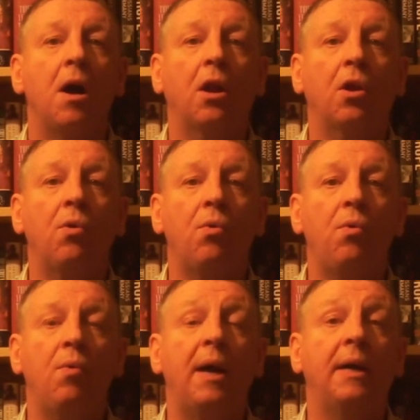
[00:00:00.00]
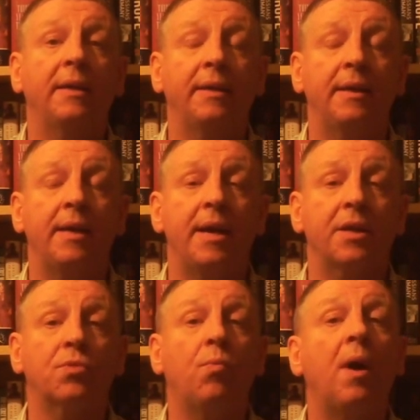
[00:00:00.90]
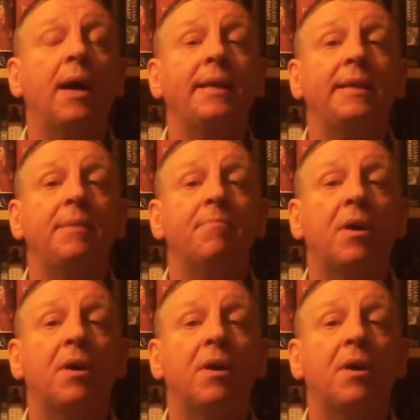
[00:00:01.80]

Hello, yes, why did